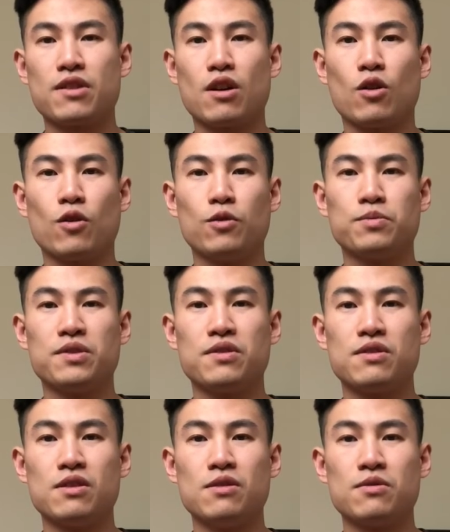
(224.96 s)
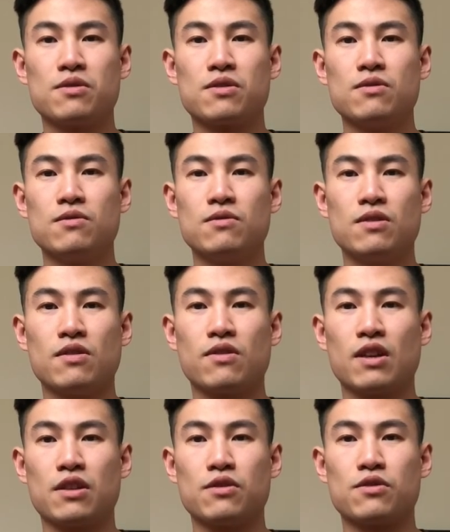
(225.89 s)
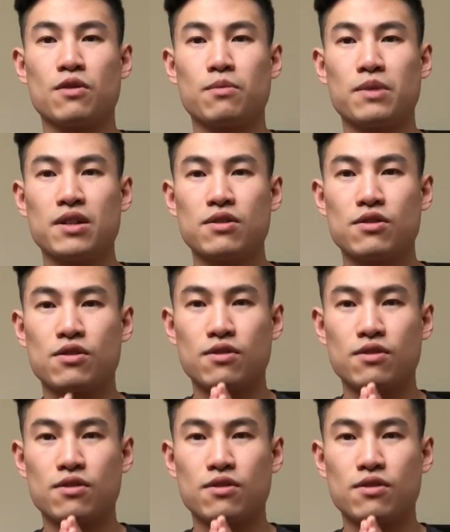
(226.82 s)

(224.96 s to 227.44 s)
I hope to see you soon. Thank you so much.